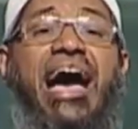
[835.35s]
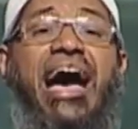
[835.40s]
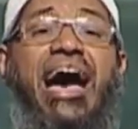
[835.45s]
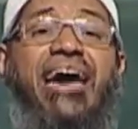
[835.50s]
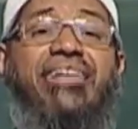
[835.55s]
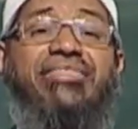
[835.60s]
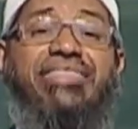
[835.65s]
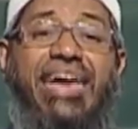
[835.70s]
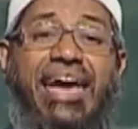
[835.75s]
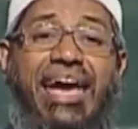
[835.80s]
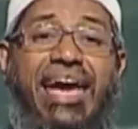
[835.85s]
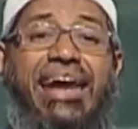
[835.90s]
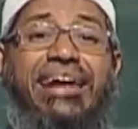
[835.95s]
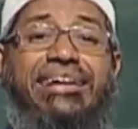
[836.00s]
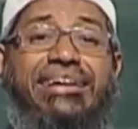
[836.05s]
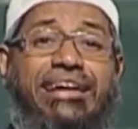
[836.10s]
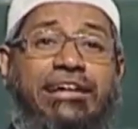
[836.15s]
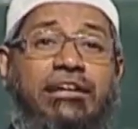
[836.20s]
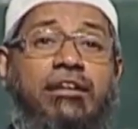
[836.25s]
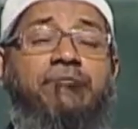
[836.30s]
has
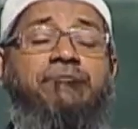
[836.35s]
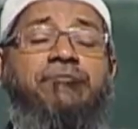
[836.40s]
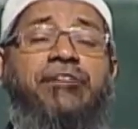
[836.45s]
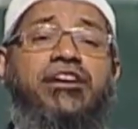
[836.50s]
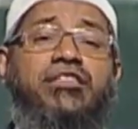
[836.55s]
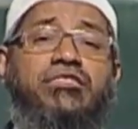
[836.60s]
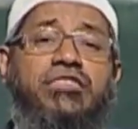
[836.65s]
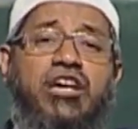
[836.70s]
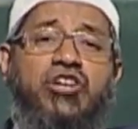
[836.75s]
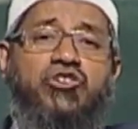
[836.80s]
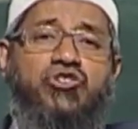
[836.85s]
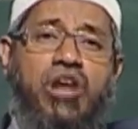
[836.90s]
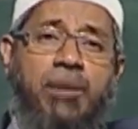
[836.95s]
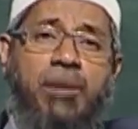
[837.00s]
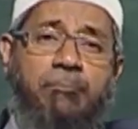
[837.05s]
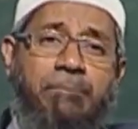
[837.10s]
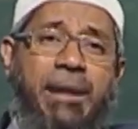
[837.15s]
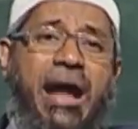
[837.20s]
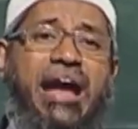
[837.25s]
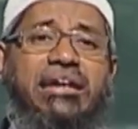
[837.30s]
eight different
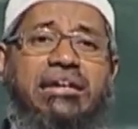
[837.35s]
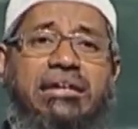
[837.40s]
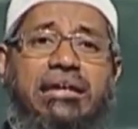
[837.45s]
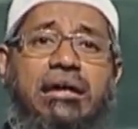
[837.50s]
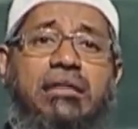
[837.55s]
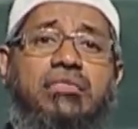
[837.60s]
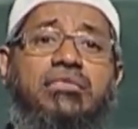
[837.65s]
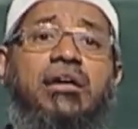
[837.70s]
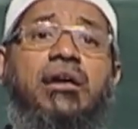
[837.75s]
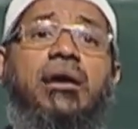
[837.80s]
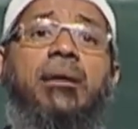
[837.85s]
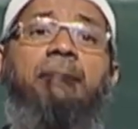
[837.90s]
sexual partners